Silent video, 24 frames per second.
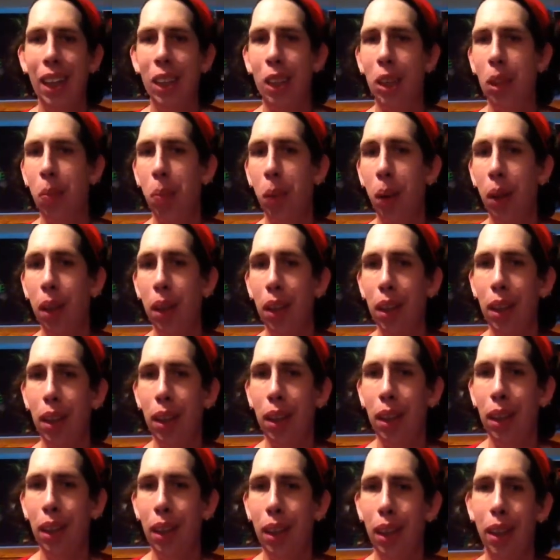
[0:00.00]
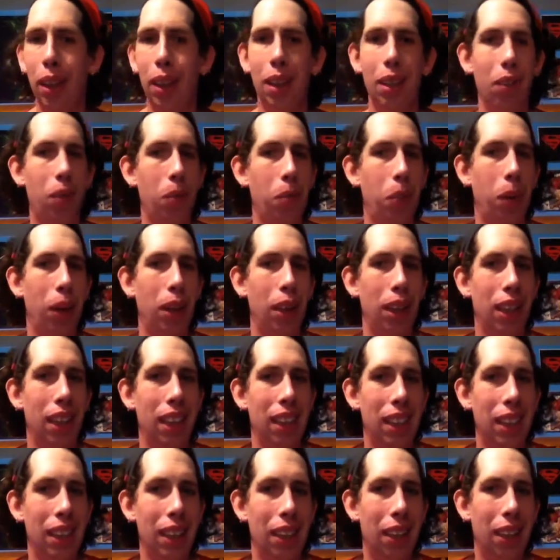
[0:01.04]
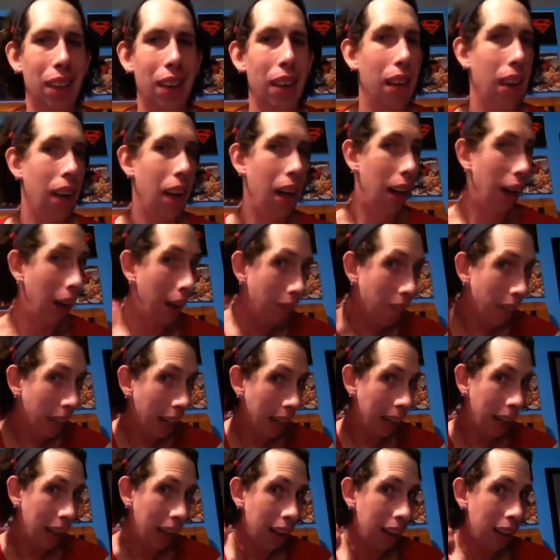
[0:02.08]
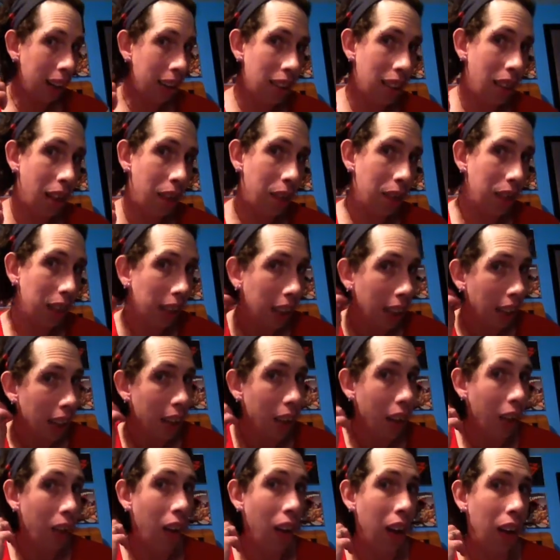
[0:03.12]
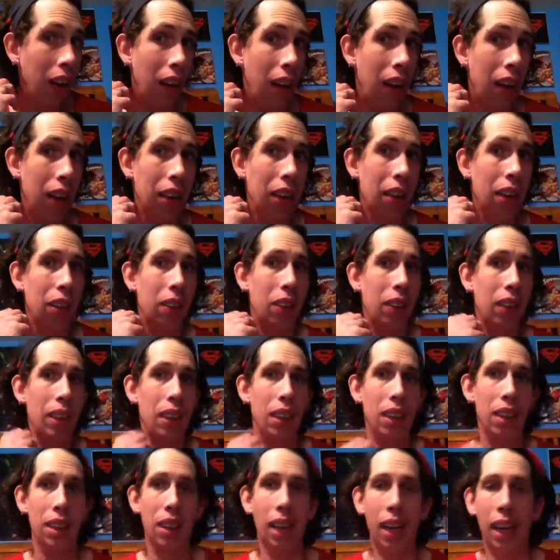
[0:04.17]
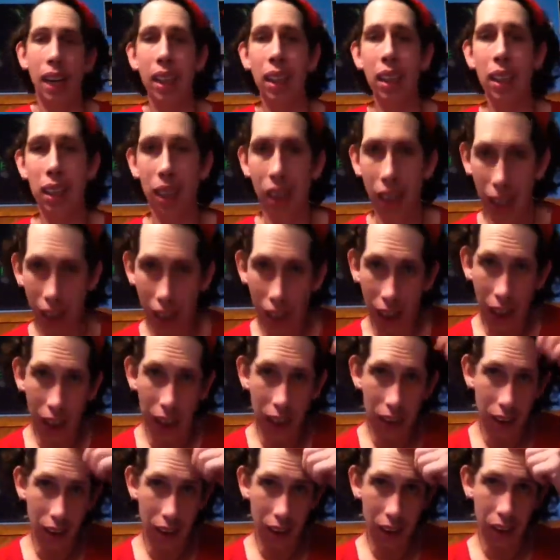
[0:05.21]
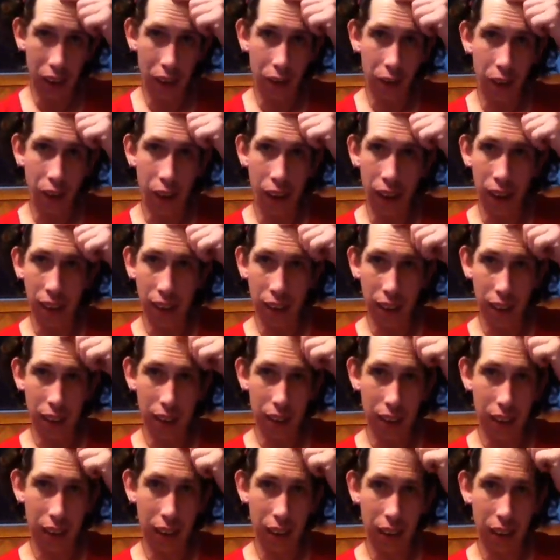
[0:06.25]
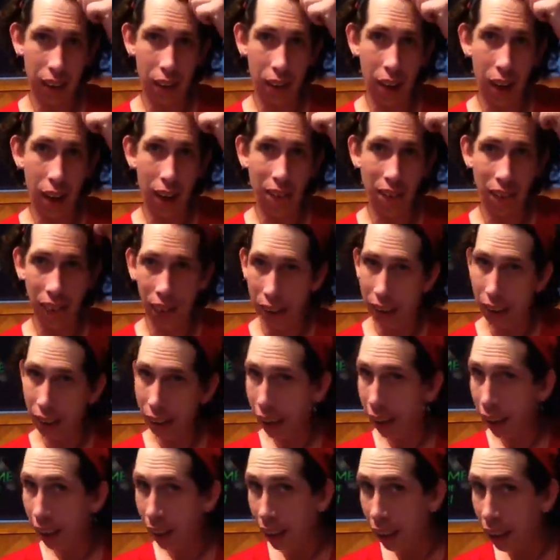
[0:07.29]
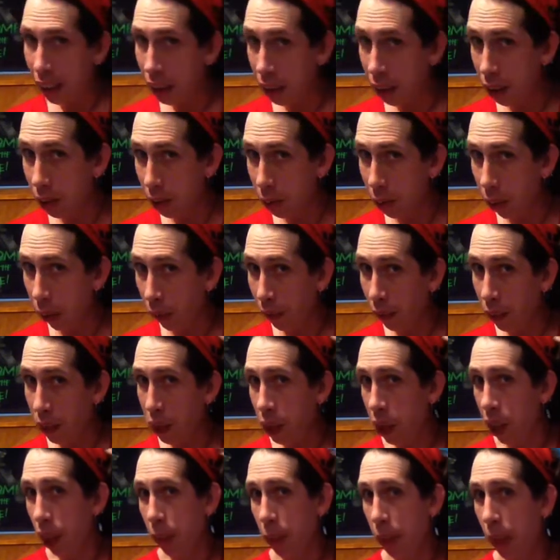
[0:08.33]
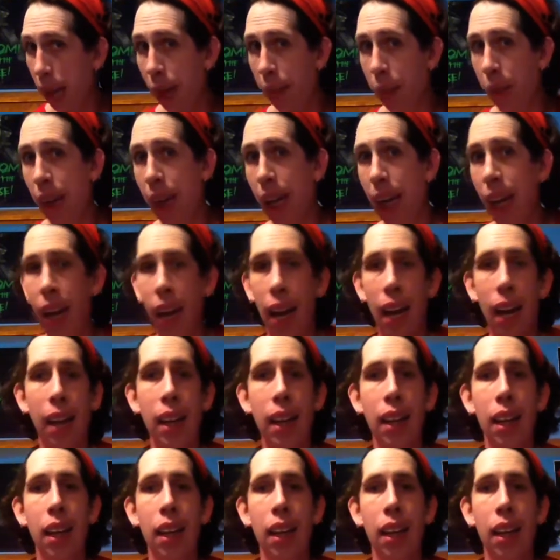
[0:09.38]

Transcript: it's just part of the part of the deal. Um, my hair is definitely getting a lot longer, which is nice. Uh, the the front, like the top part, is almost to the back of my head,